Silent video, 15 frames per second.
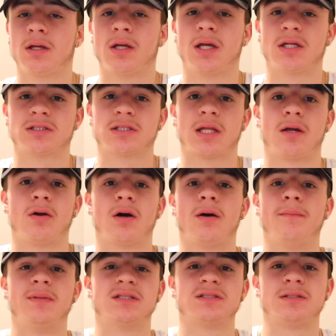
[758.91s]
It's like a
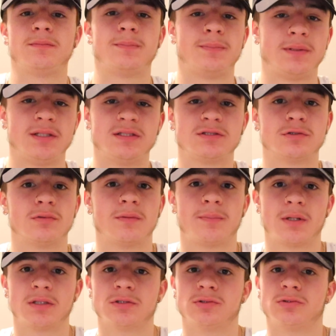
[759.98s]
missing piece to a
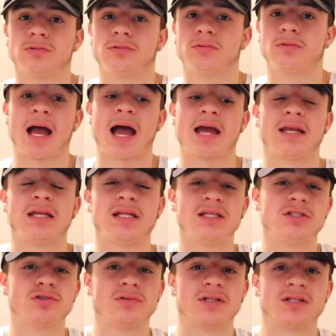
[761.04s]
puzzle. I need
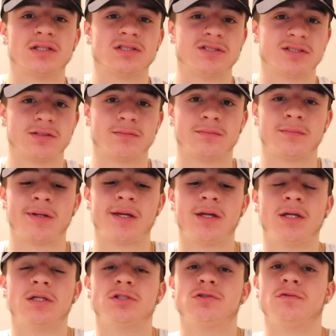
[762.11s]
to hit the gym
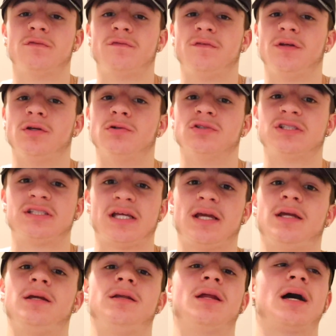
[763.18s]
to feel sane.